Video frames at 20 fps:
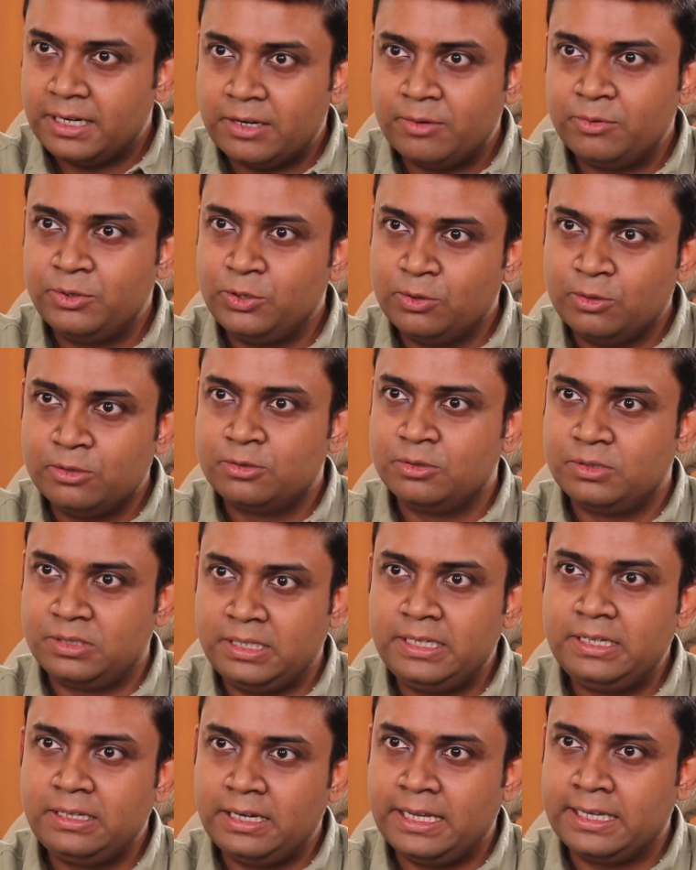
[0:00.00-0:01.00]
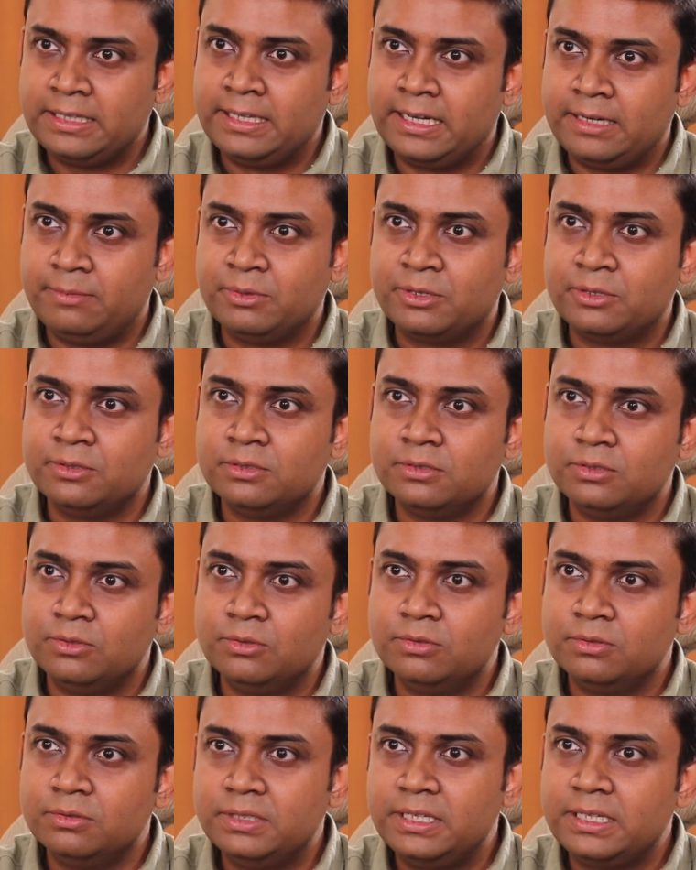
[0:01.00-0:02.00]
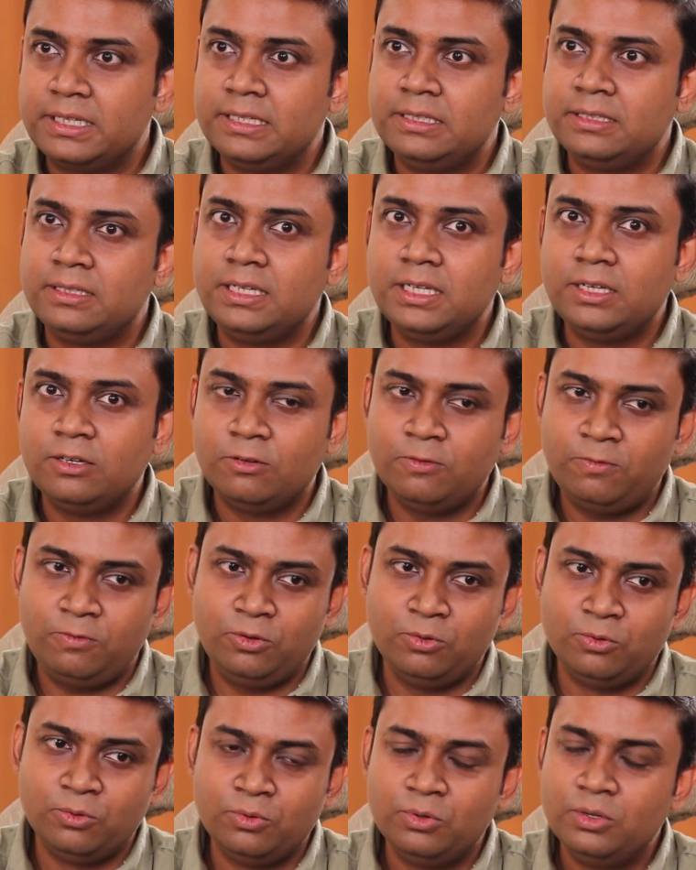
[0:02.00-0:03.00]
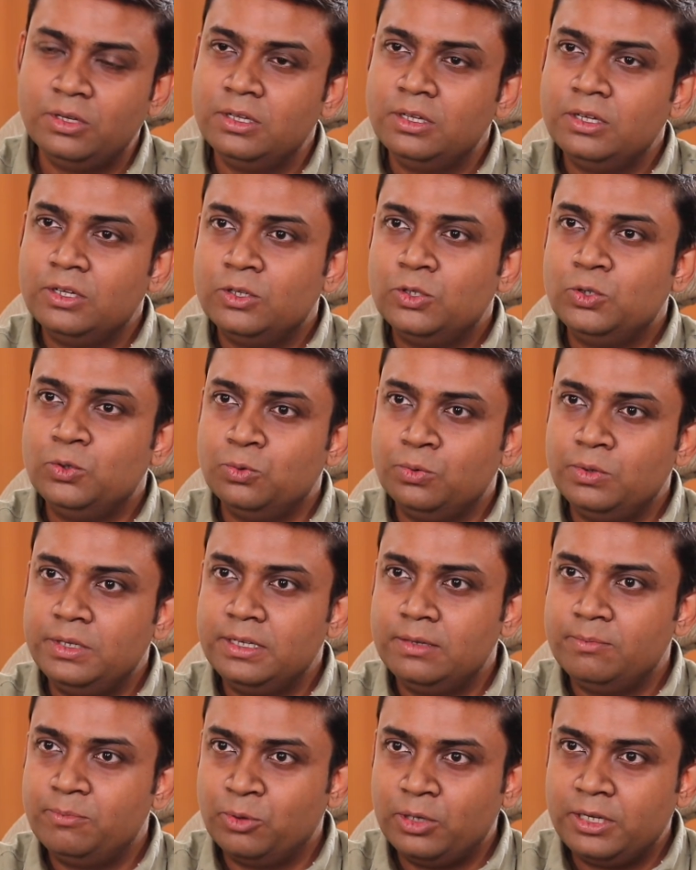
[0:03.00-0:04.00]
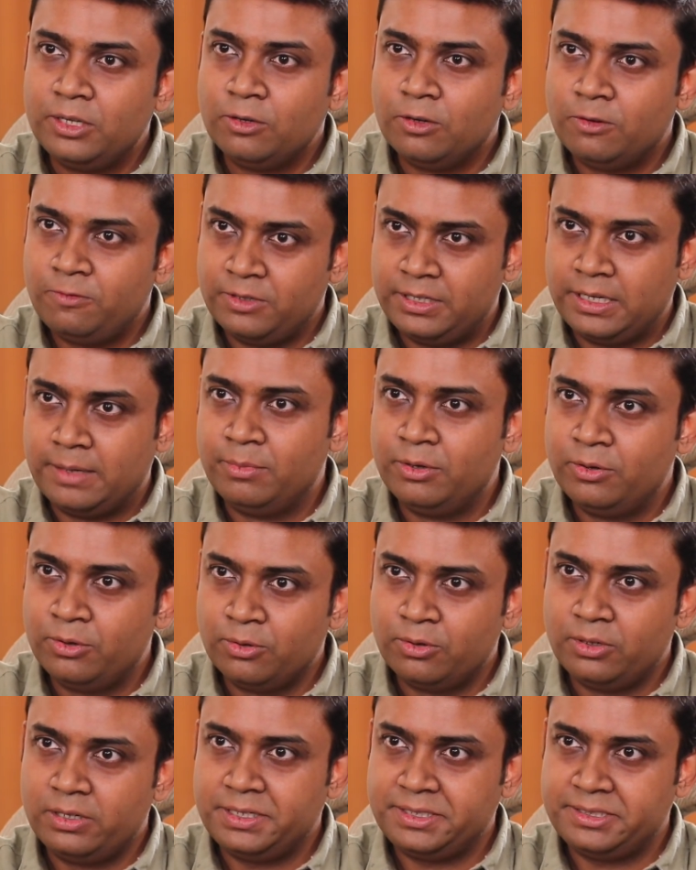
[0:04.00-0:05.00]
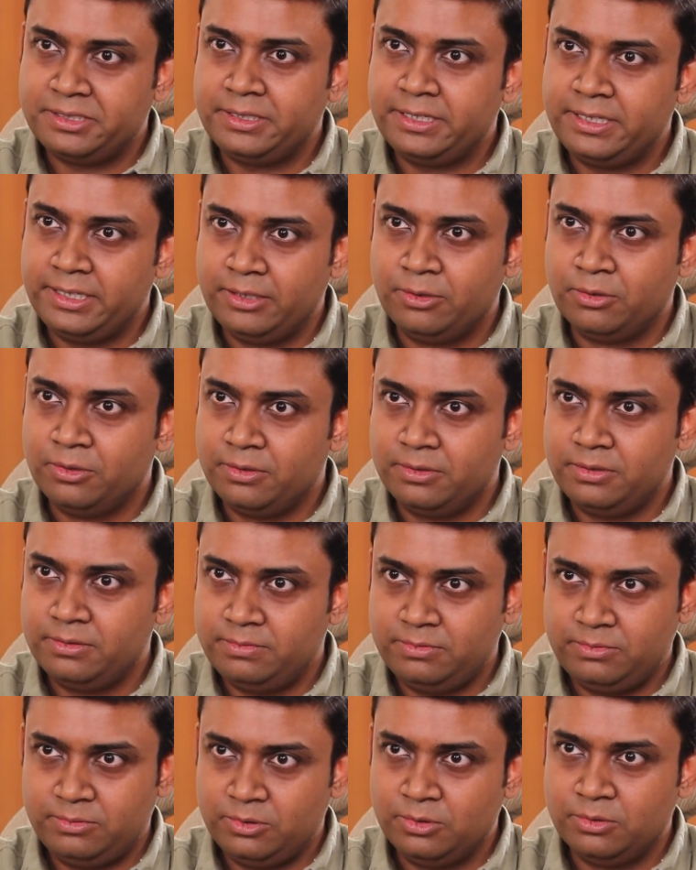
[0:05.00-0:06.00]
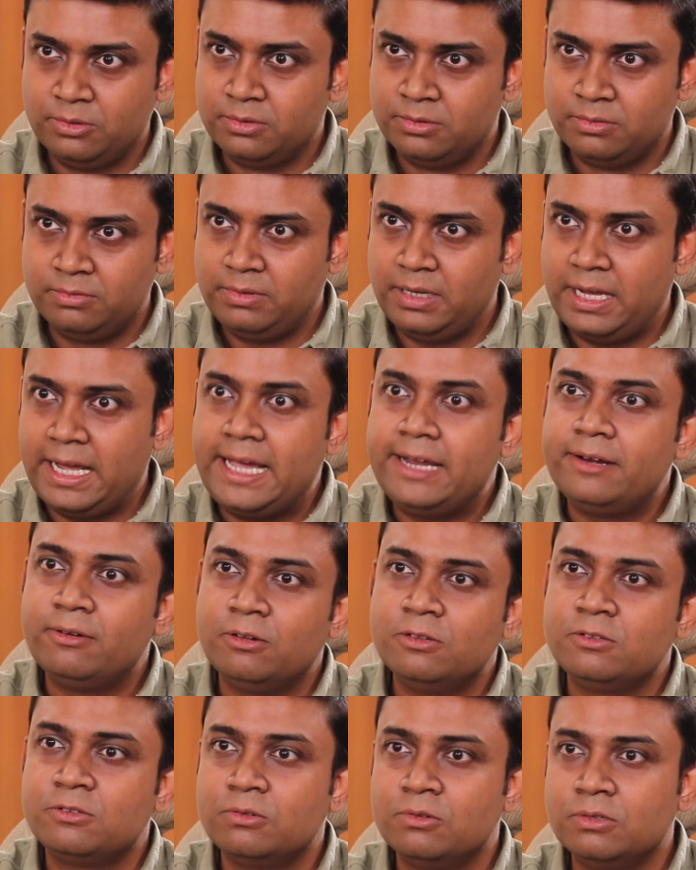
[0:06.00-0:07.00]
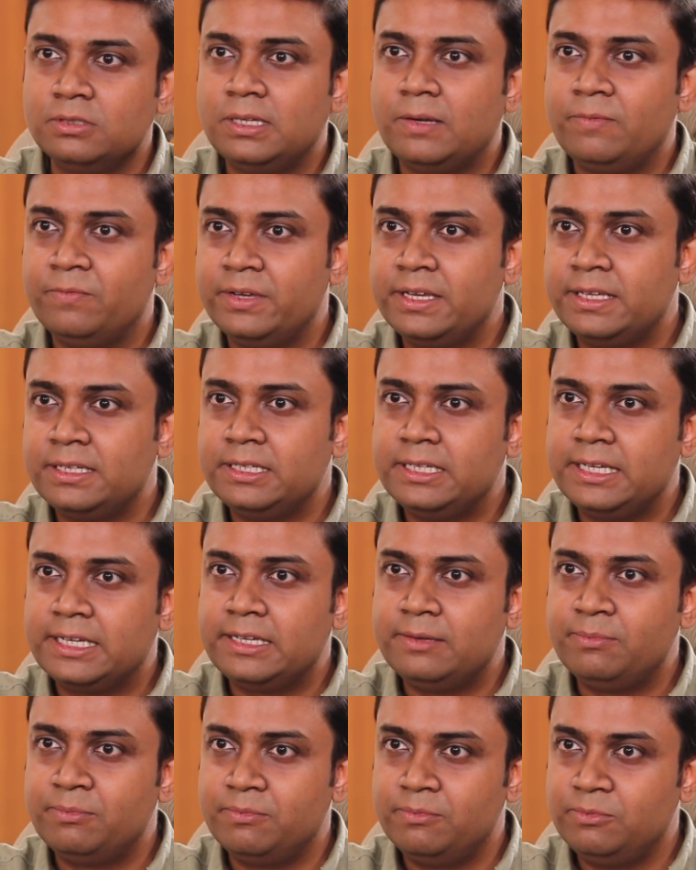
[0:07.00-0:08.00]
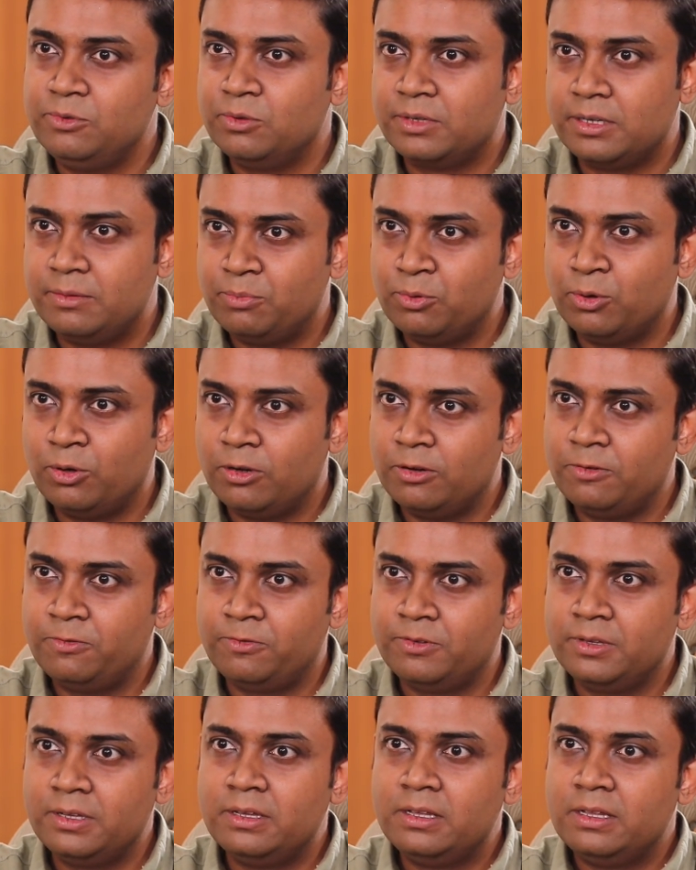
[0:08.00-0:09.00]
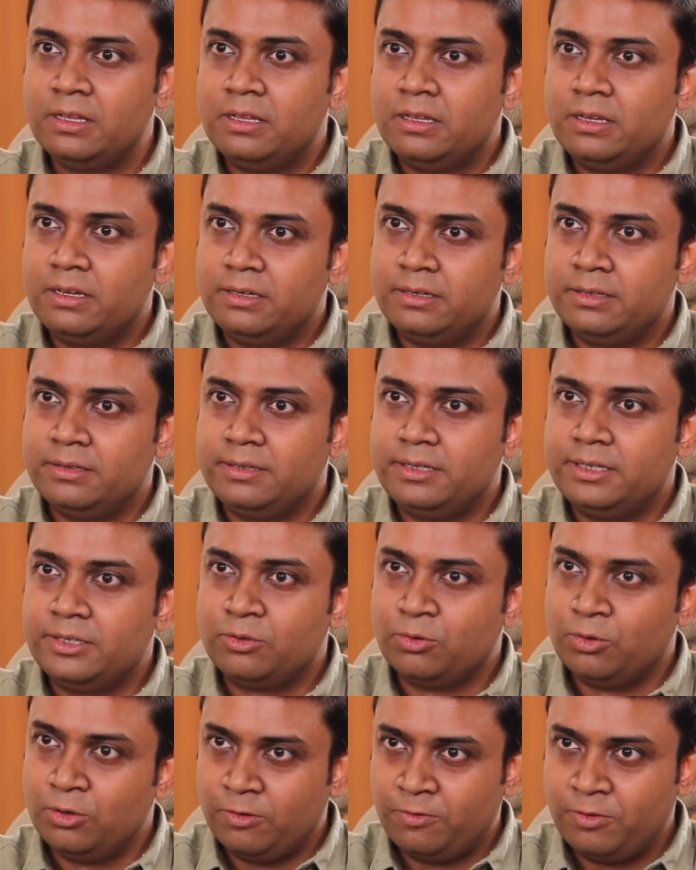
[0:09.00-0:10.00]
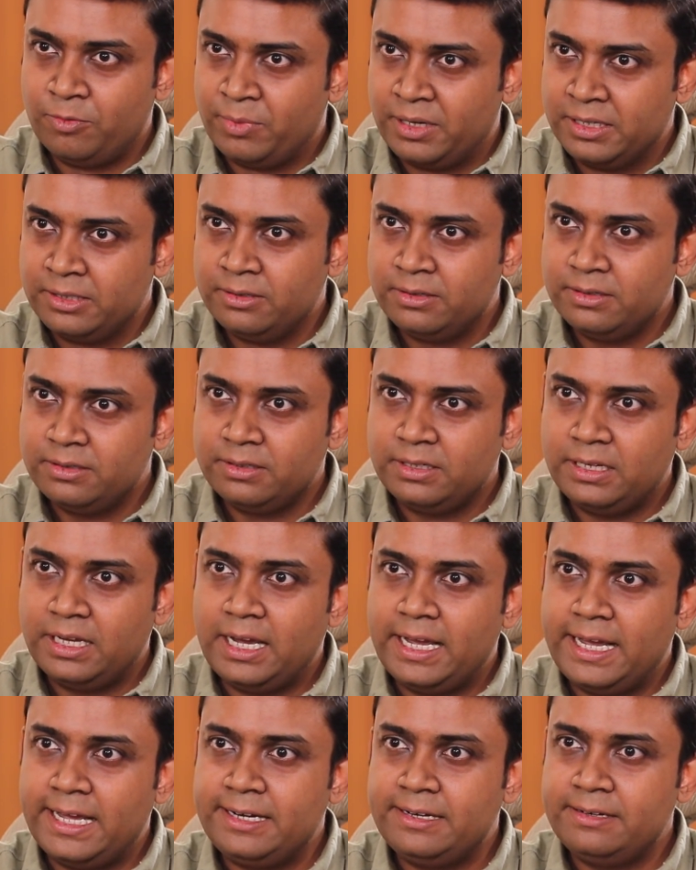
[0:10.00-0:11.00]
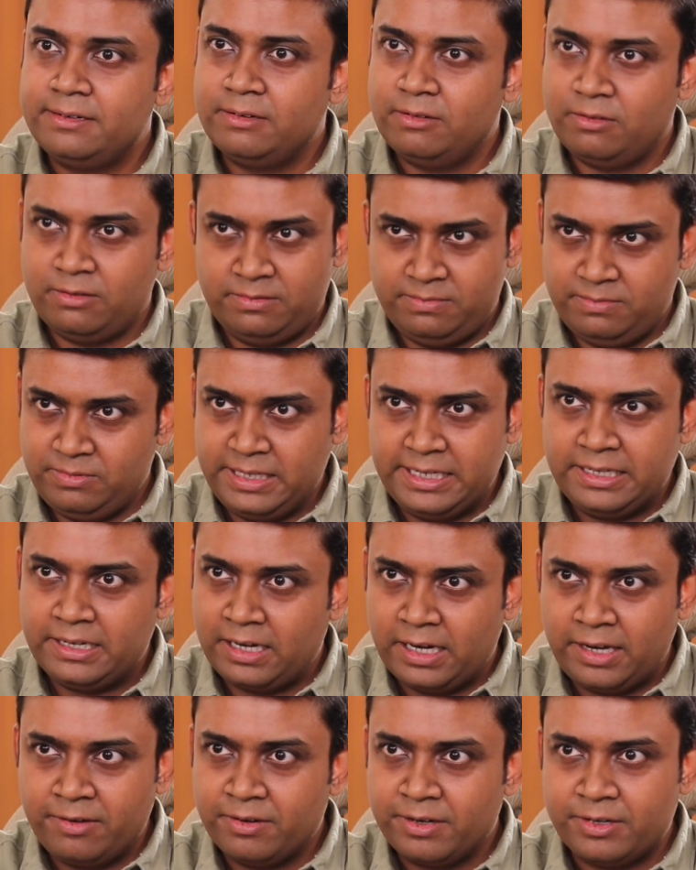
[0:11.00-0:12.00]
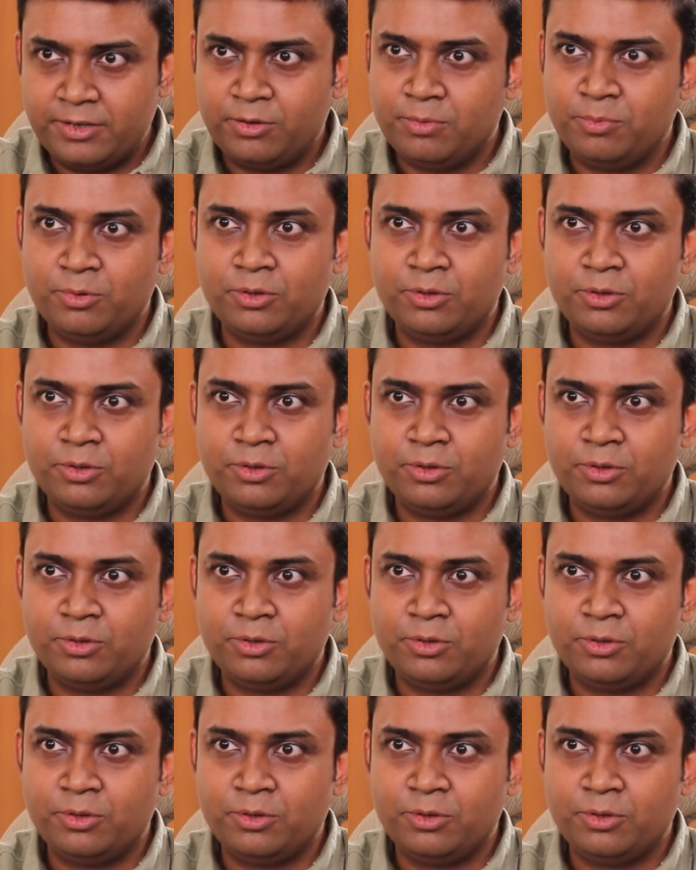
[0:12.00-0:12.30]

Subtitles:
around you also think like that, because, you know, they can think of you doing, pulling off a double role as a hero, you know, and also somewhere they can, you can pull off a role of a mother and in Alai Vakata